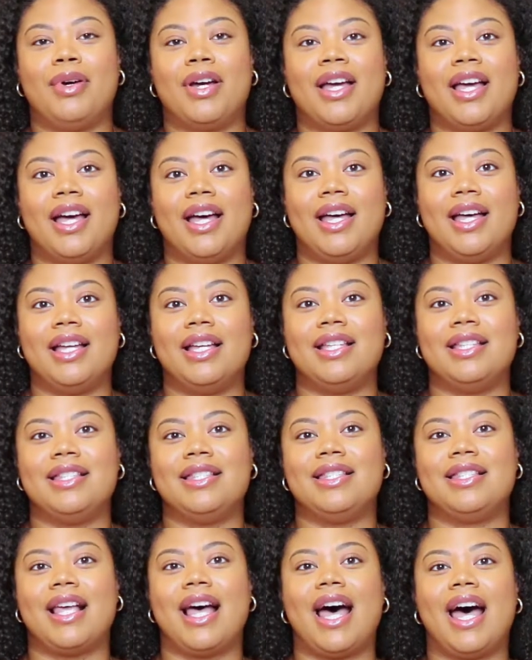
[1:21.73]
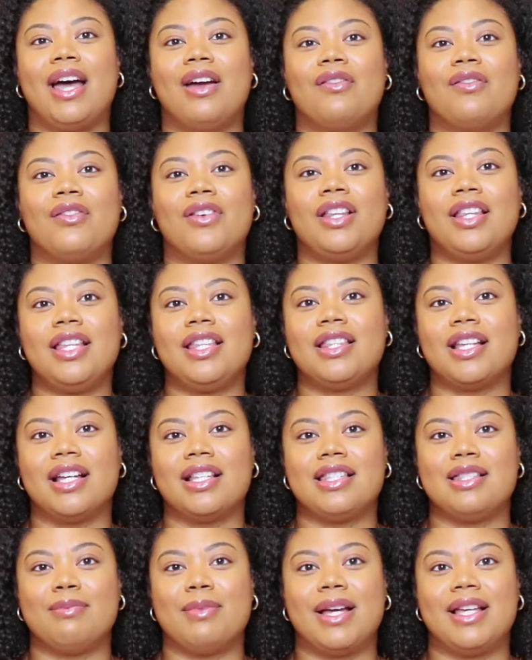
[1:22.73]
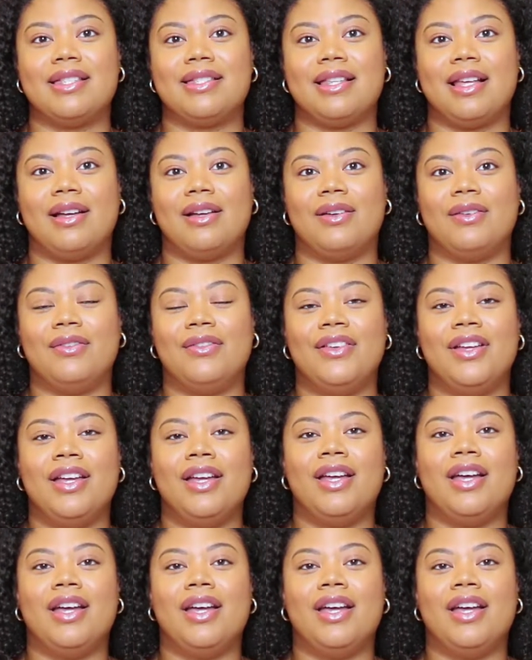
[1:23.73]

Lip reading: because I really thought to myself,